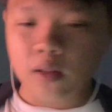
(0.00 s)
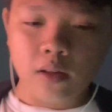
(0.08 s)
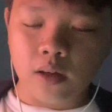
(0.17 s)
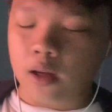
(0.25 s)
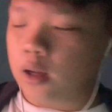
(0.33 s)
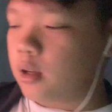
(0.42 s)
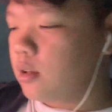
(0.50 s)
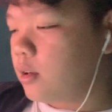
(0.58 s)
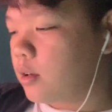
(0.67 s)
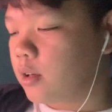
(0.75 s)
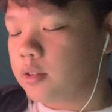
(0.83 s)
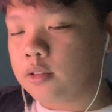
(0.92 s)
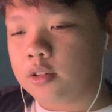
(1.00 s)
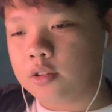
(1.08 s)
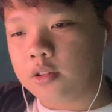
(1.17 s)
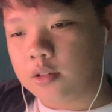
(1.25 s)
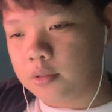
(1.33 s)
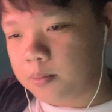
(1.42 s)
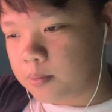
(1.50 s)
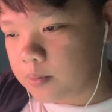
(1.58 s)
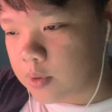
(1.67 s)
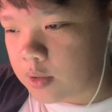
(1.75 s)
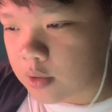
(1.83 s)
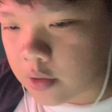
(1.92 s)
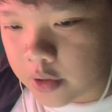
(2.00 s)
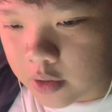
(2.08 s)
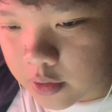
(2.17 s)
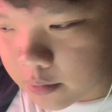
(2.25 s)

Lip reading: What? I got nothing. Sorry.